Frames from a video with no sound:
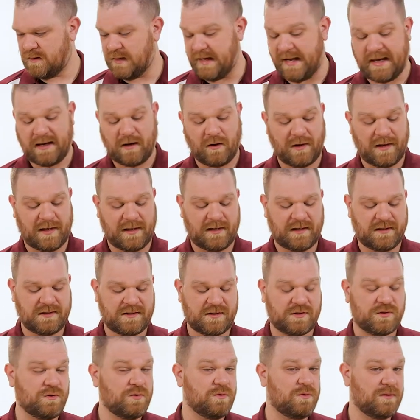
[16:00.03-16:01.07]
Now on
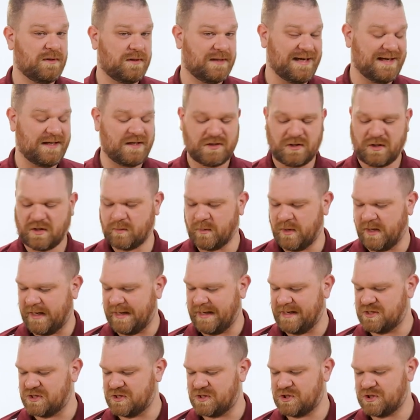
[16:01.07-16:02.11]
to that Dogma
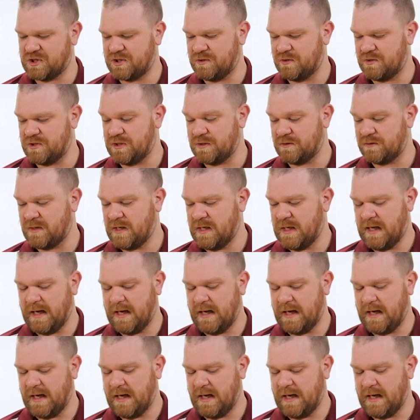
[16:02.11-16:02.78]
I just showed you.